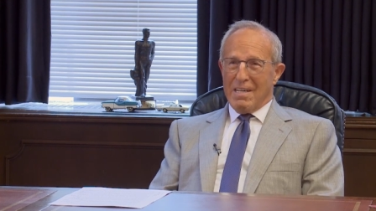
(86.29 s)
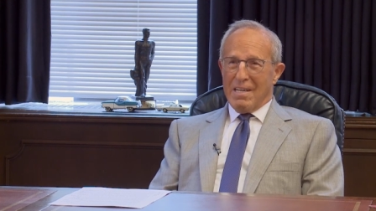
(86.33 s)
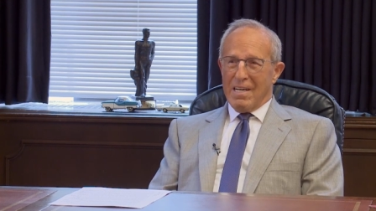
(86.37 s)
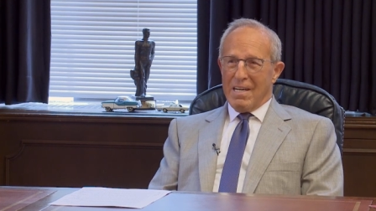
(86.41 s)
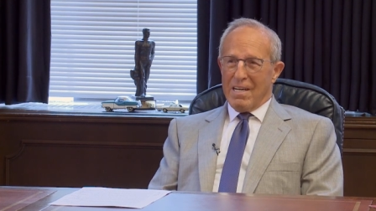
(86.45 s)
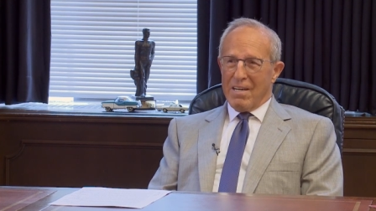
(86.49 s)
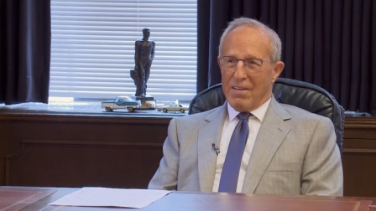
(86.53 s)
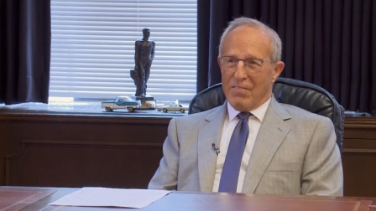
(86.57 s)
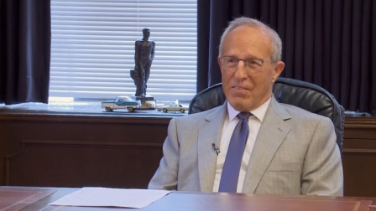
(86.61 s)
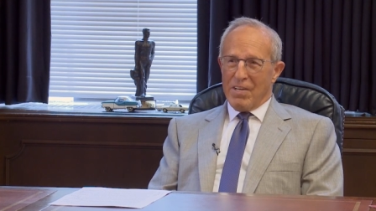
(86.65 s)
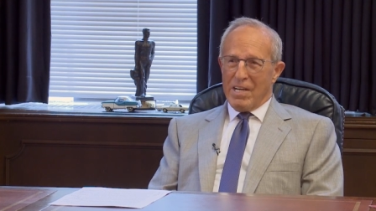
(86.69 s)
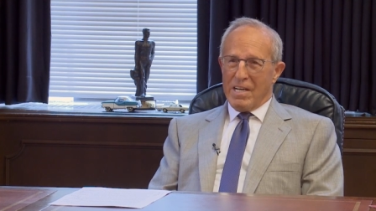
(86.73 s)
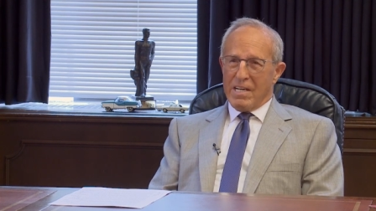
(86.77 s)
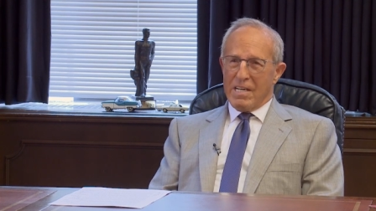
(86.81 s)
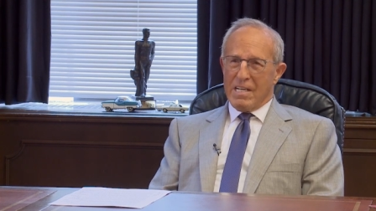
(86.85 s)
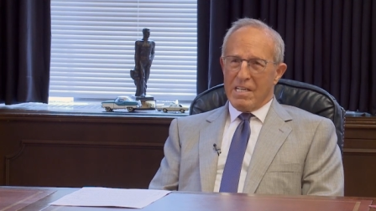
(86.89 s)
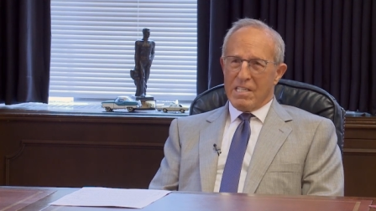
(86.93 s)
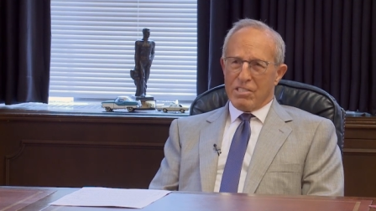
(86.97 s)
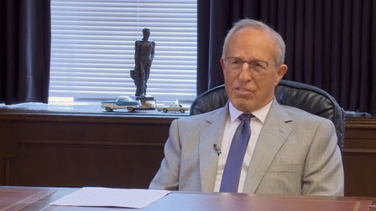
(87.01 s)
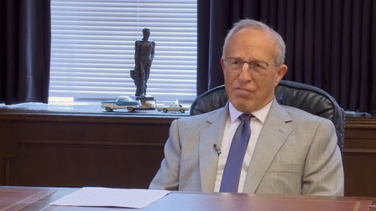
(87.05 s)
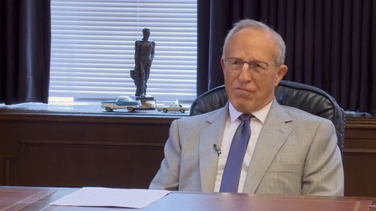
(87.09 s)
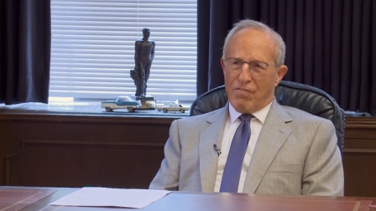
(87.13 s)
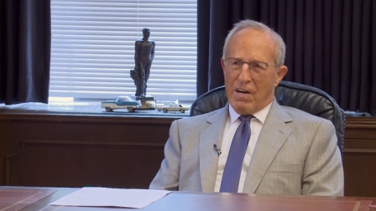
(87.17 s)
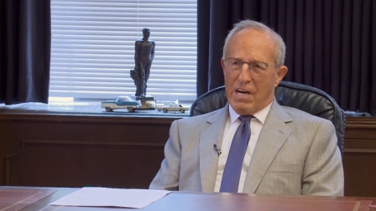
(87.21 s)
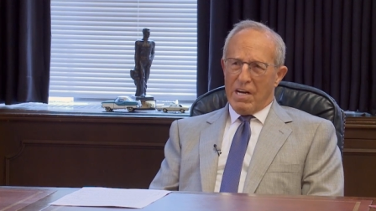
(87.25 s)
And then
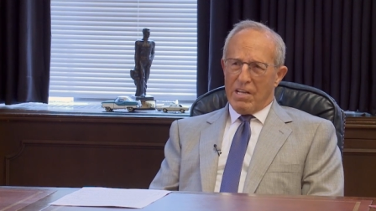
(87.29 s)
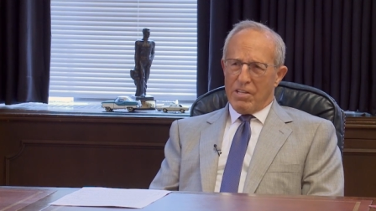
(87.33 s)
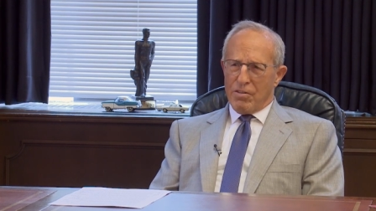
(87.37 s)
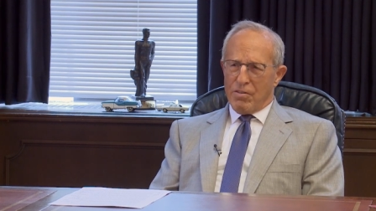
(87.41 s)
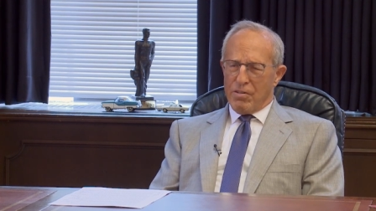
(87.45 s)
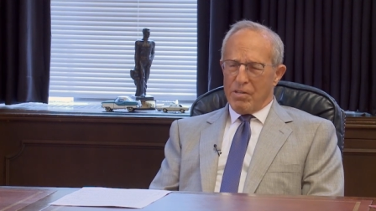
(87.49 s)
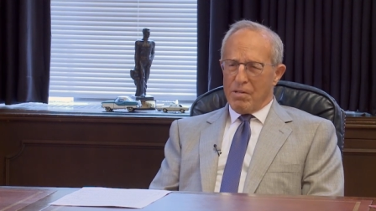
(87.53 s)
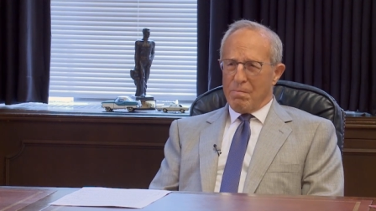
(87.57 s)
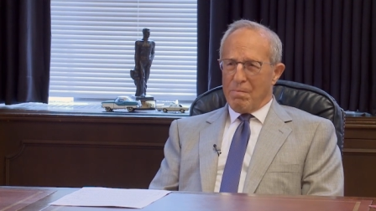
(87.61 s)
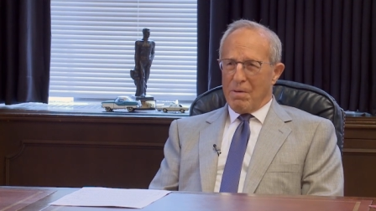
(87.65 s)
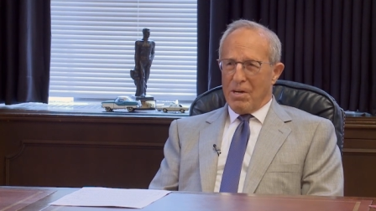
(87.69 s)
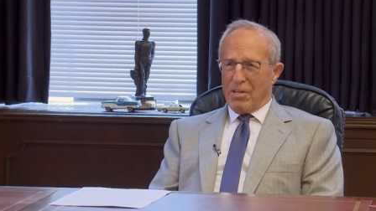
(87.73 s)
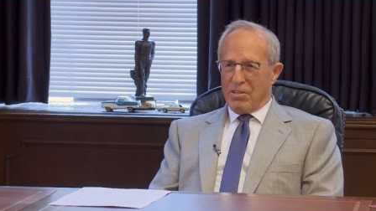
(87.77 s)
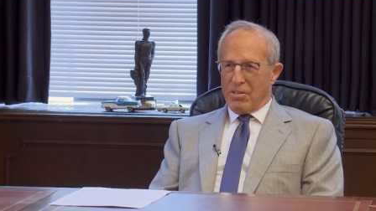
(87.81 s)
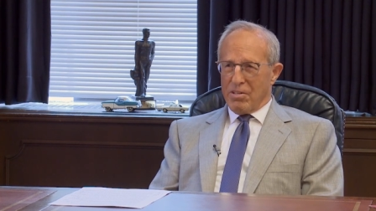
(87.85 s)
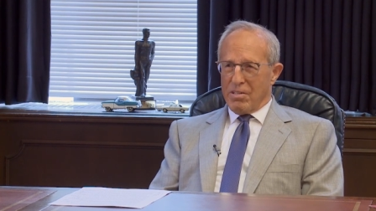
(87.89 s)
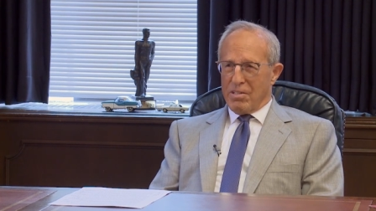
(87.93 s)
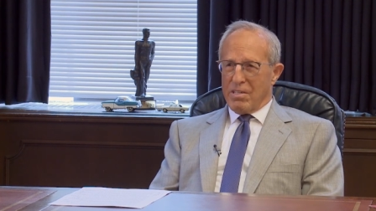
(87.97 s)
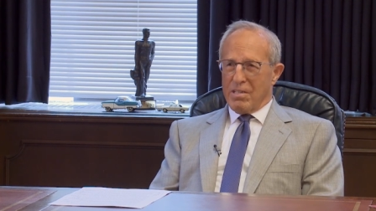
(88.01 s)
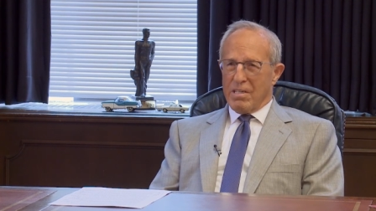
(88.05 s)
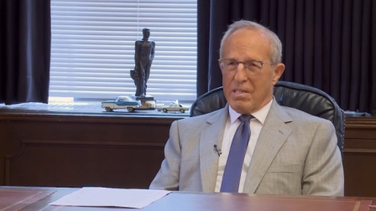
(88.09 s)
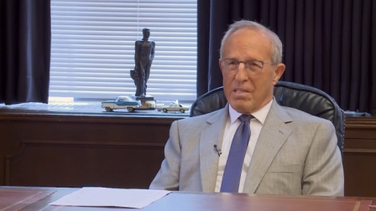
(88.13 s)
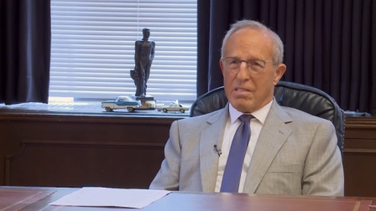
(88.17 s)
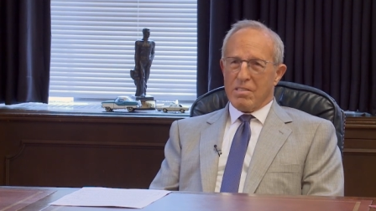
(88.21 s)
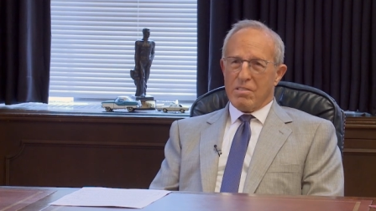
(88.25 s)
his father and
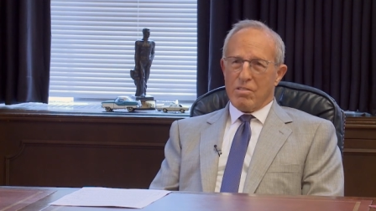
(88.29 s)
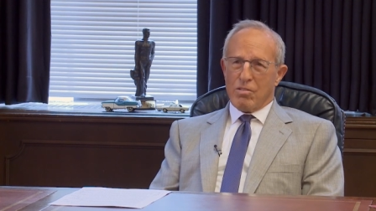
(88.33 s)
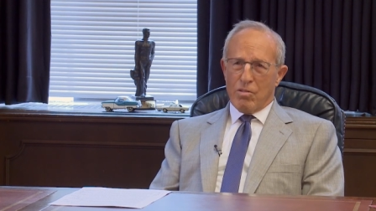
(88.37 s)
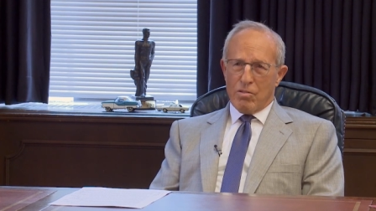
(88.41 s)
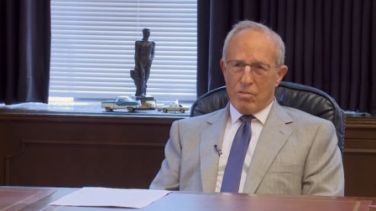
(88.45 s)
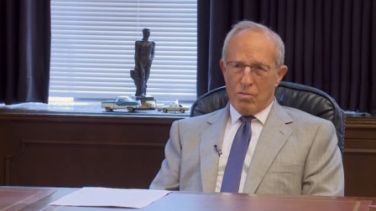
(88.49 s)
mother uh,